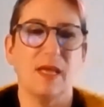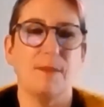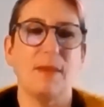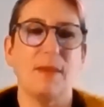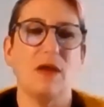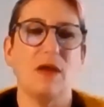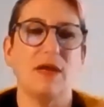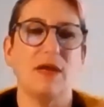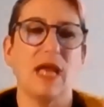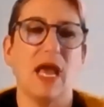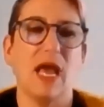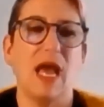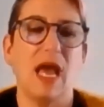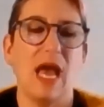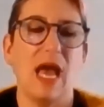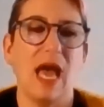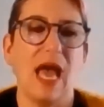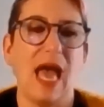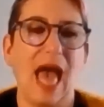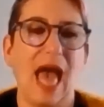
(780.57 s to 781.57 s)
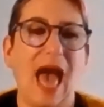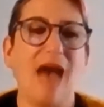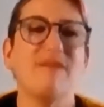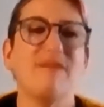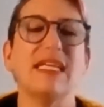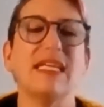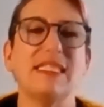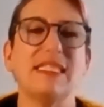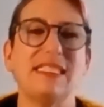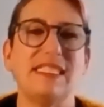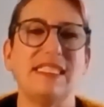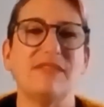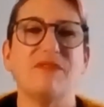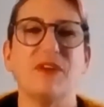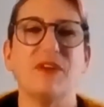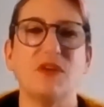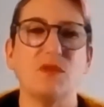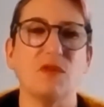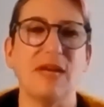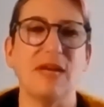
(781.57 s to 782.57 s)
about having a
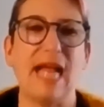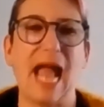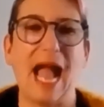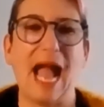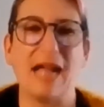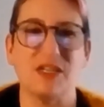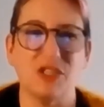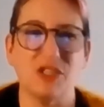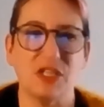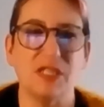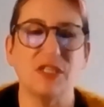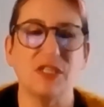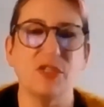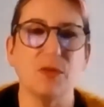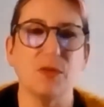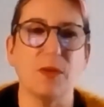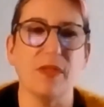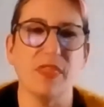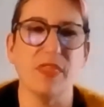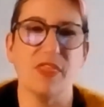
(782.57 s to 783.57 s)
different reaction to a